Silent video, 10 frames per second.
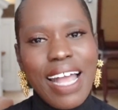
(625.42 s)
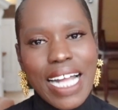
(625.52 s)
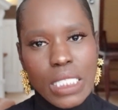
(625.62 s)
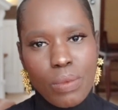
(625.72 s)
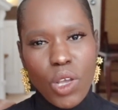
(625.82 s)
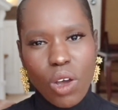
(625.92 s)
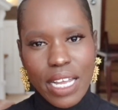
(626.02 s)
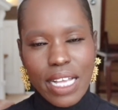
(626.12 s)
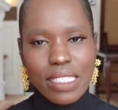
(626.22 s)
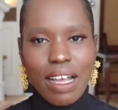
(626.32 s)
And to be
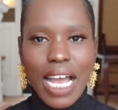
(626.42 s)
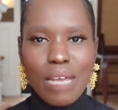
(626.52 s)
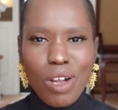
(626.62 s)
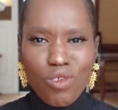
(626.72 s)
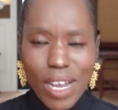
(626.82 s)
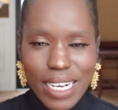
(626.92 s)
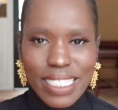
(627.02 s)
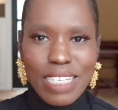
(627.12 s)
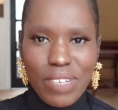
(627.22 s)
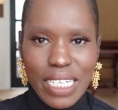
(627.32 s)
honest, I'm a
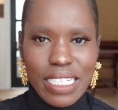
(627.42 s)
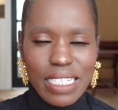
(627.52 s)
relatively,